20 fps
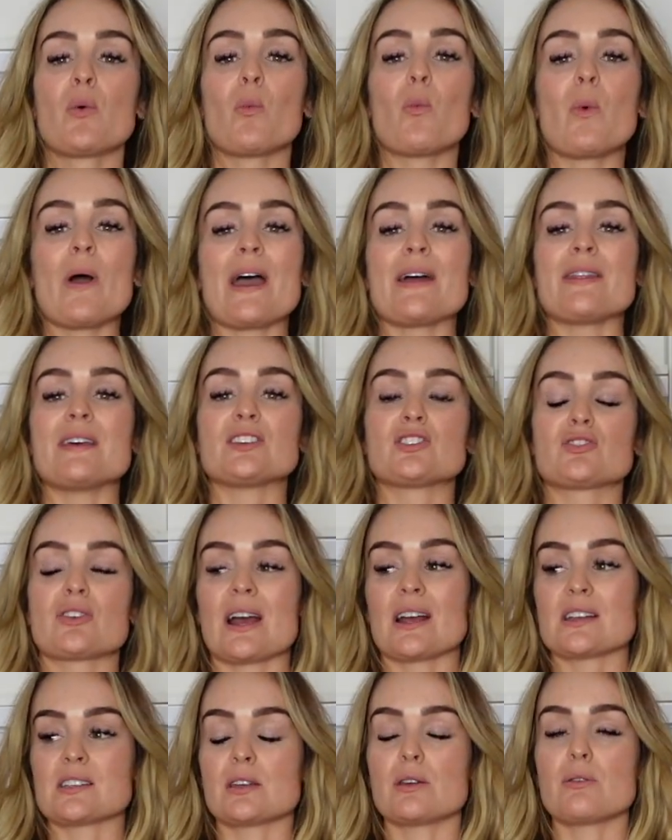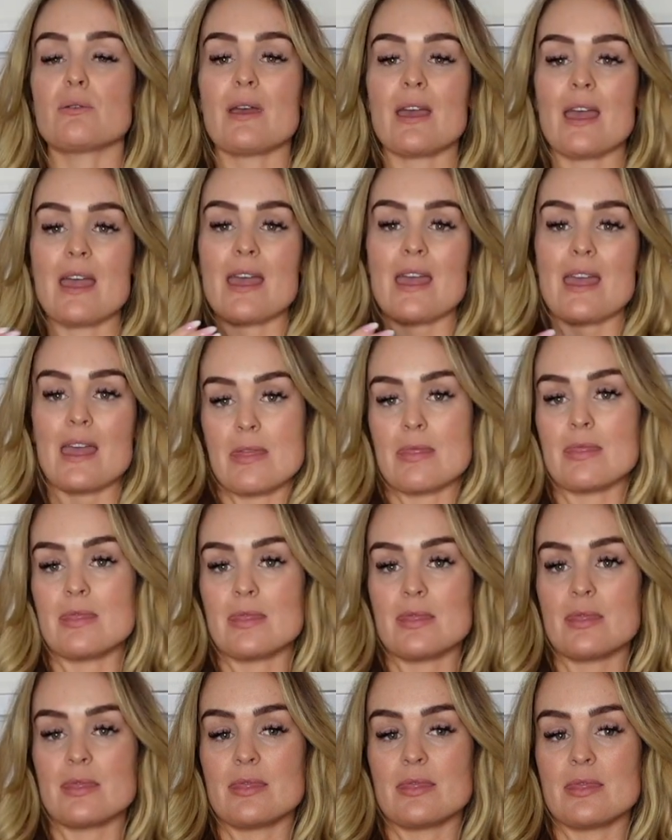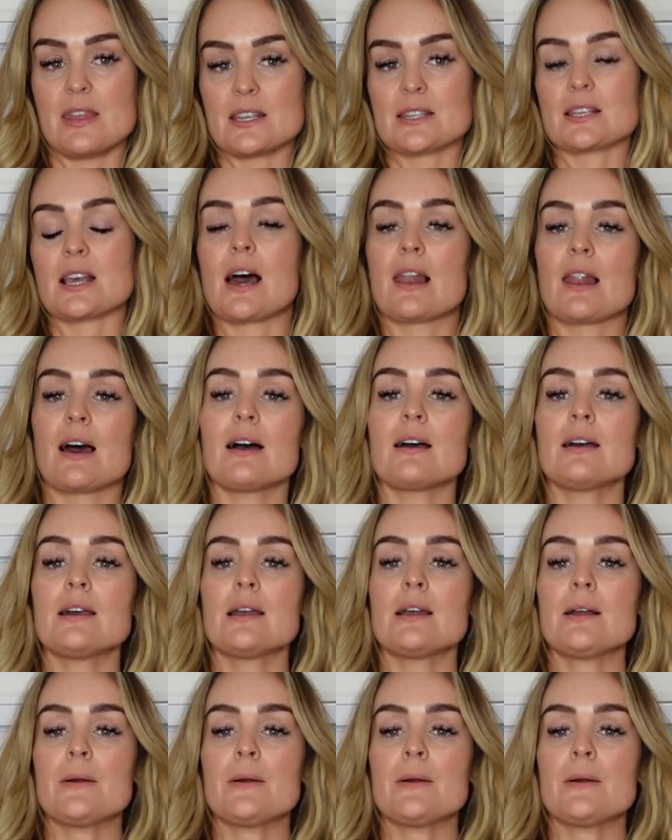wear this tracksuit in this colour.